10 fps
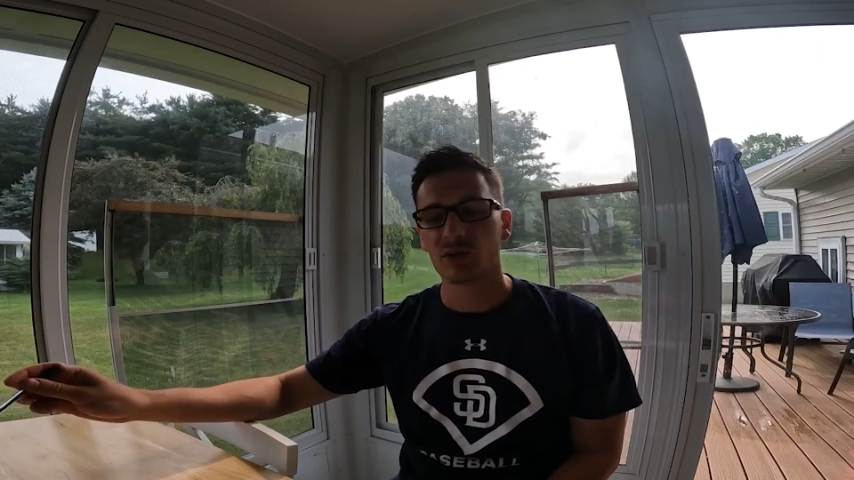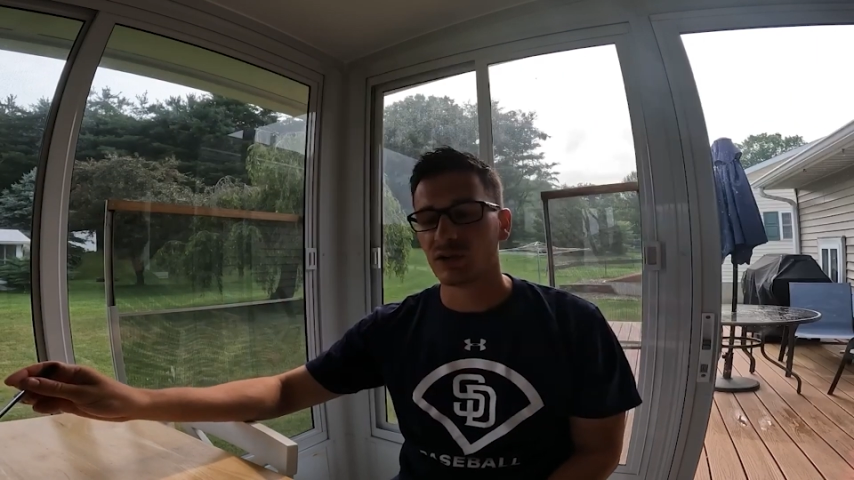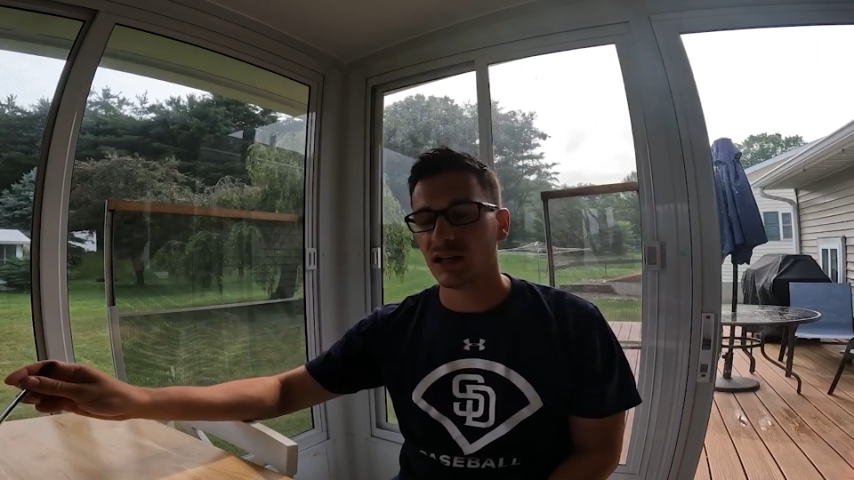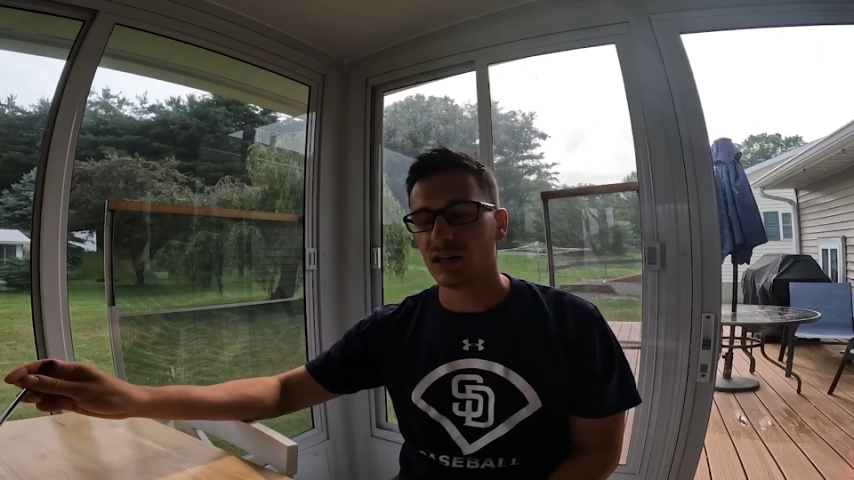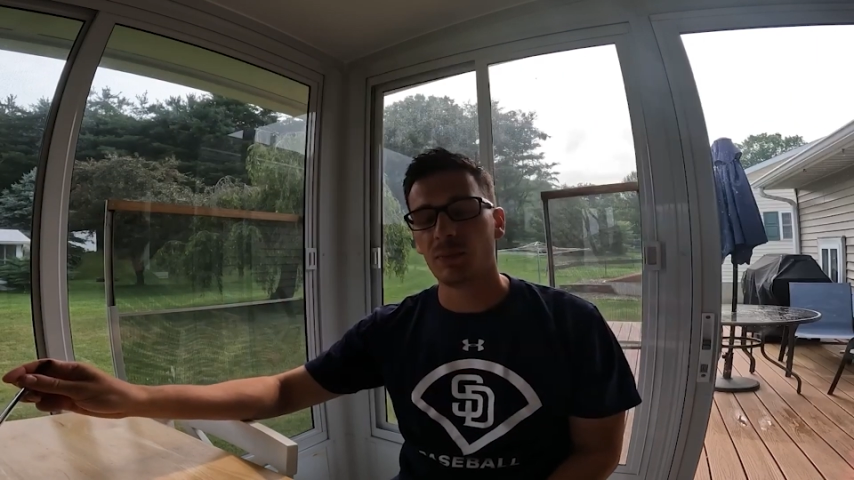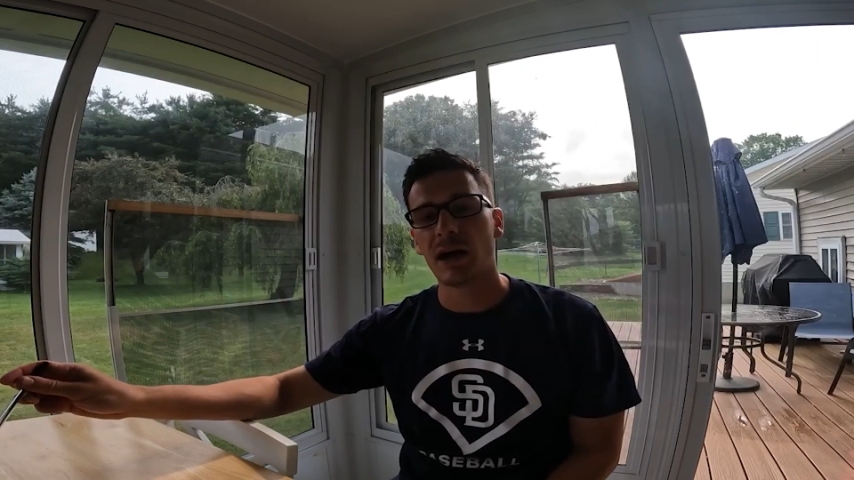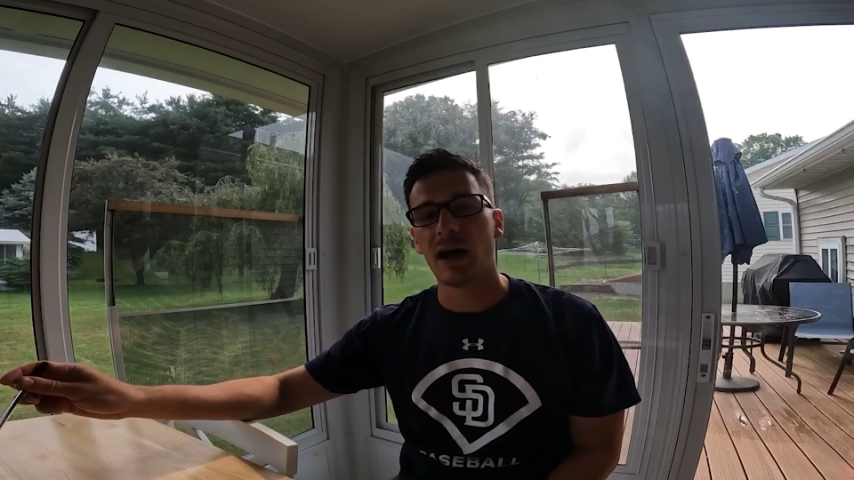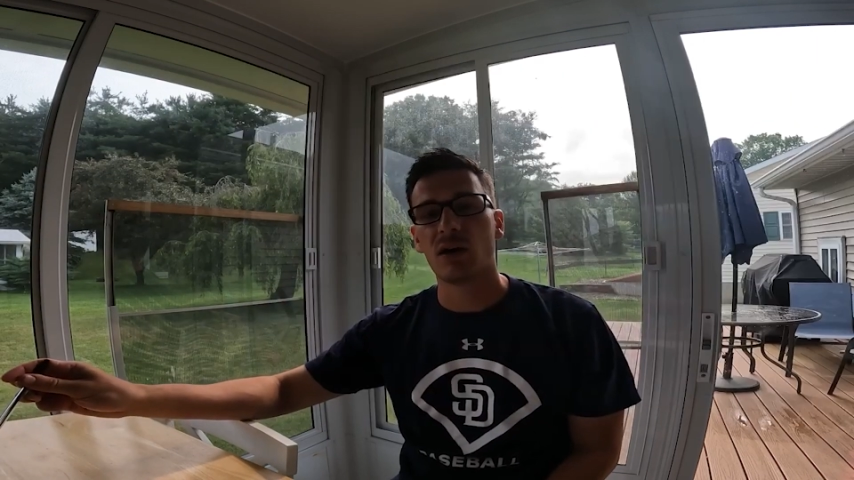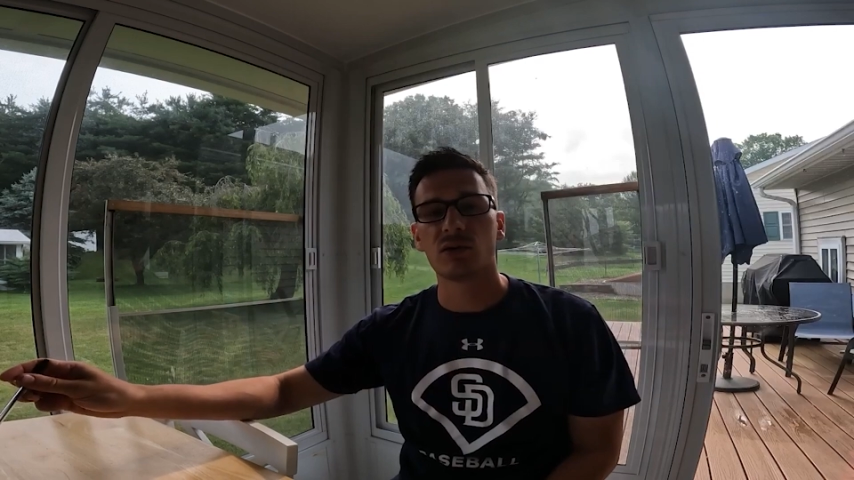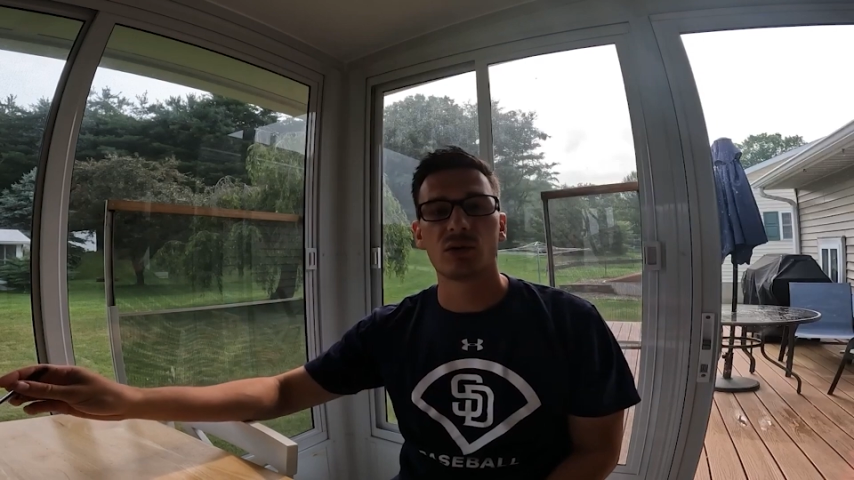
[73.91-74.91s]
one hundred eighty
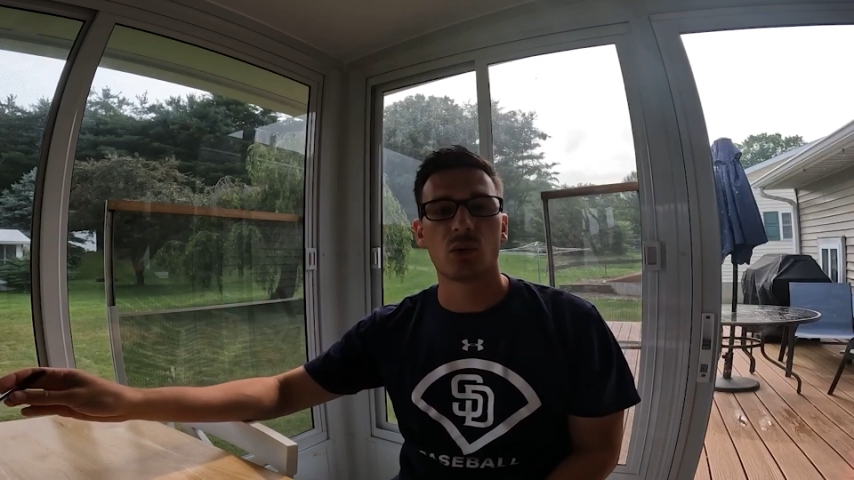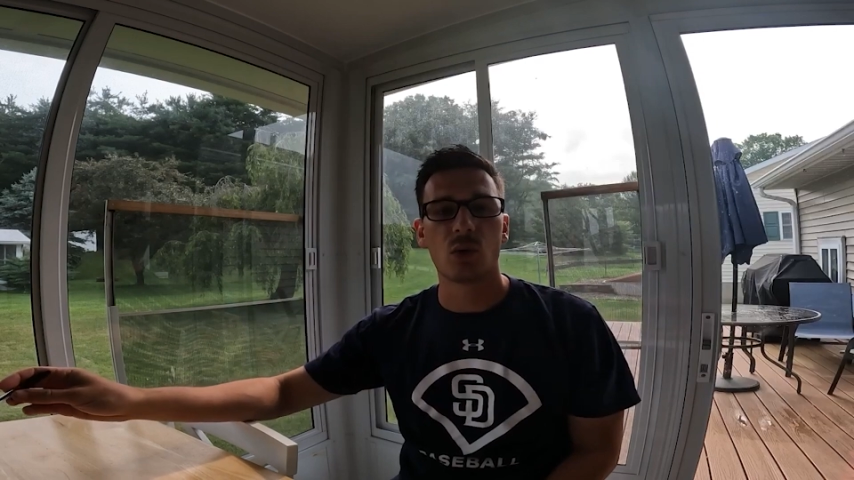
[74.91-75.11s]
pound